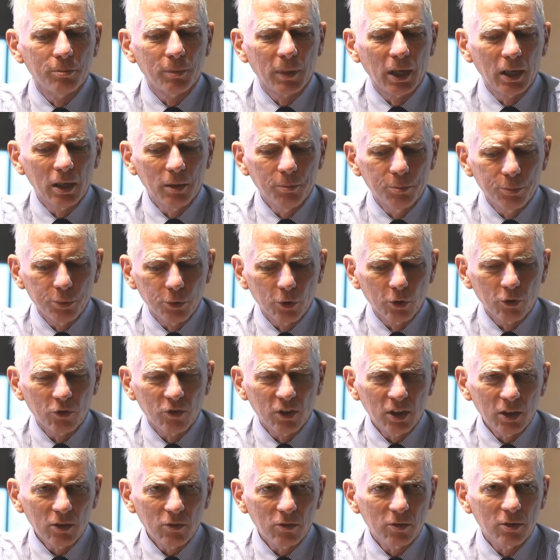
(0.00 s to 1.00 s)
My
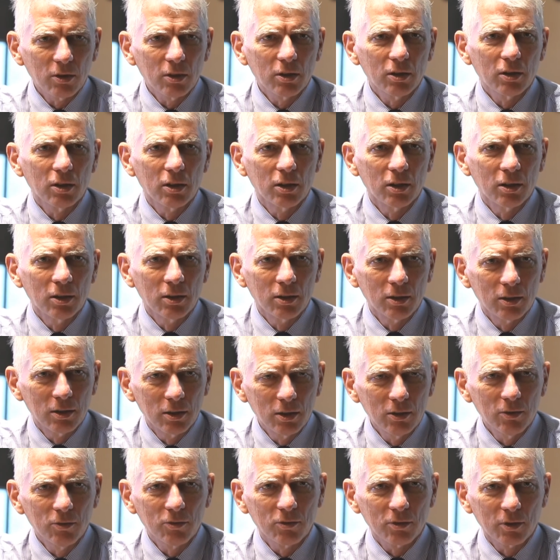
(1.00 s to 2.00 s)
projection in
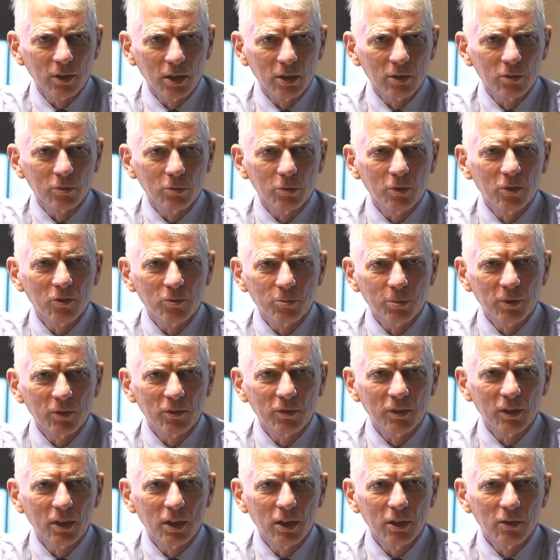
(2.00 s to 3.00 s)
this country
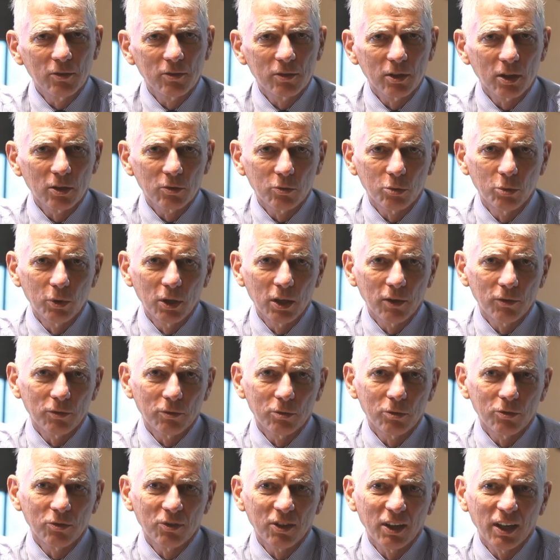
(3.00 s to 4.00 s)
specifically is that we have
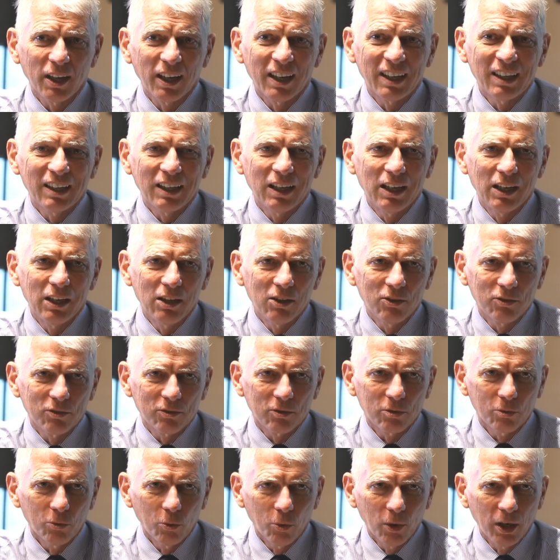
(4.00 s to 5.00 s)
to sell at
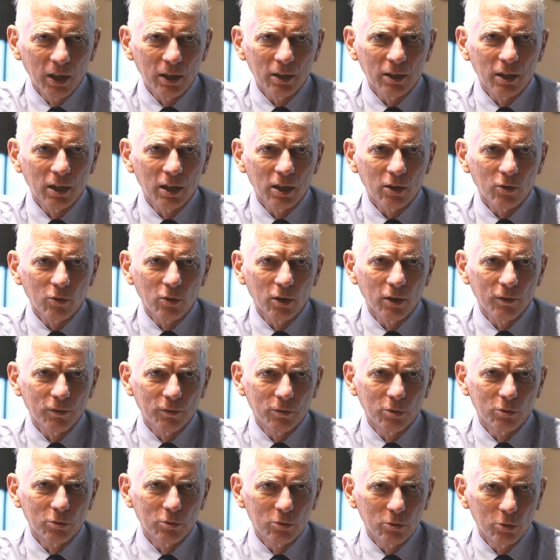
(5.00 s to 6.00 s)
least one
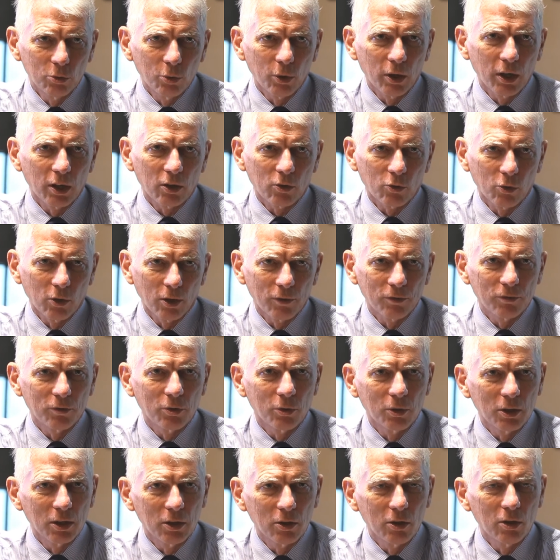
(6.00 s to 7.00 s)
aircraft to two
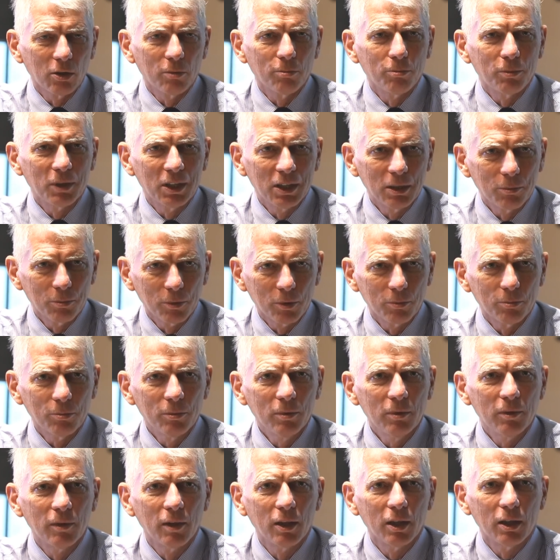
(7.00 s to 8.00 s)
aircraft a year
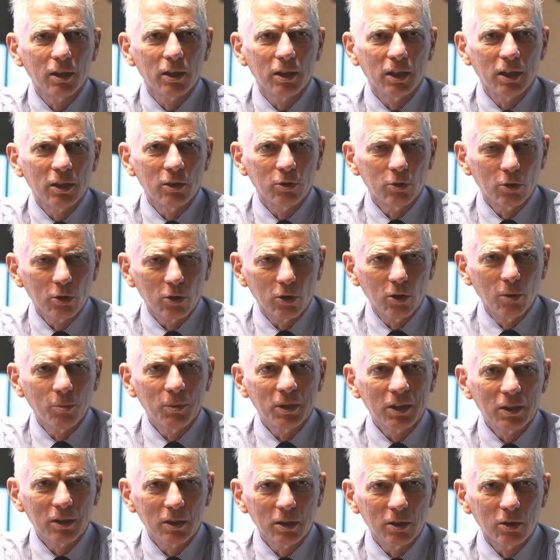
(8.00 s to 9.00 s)
minimum in the
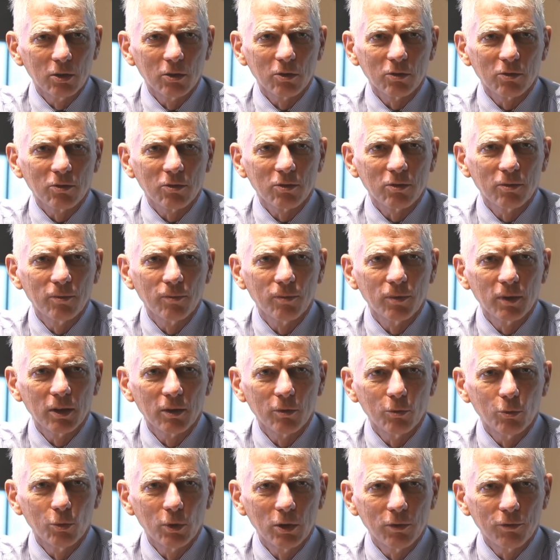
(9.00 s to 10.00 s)
coming years
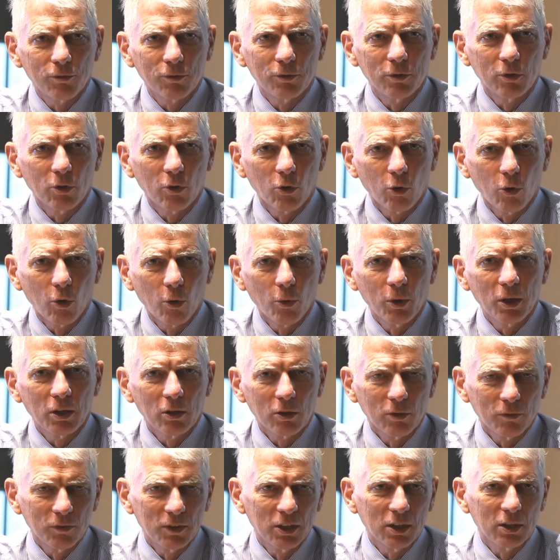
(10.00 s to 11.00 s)
with the
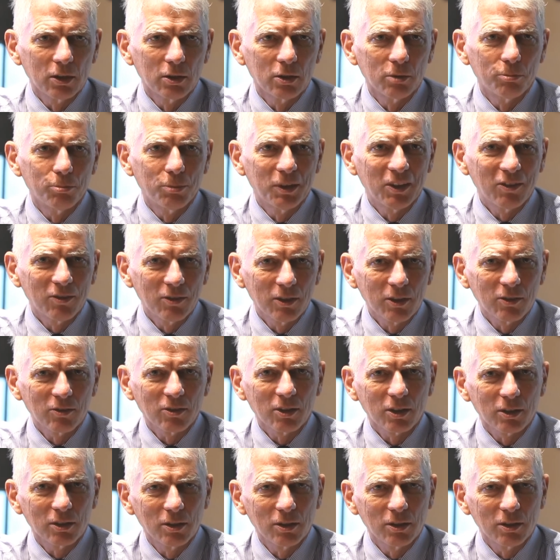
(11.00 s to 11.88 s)
growing of the business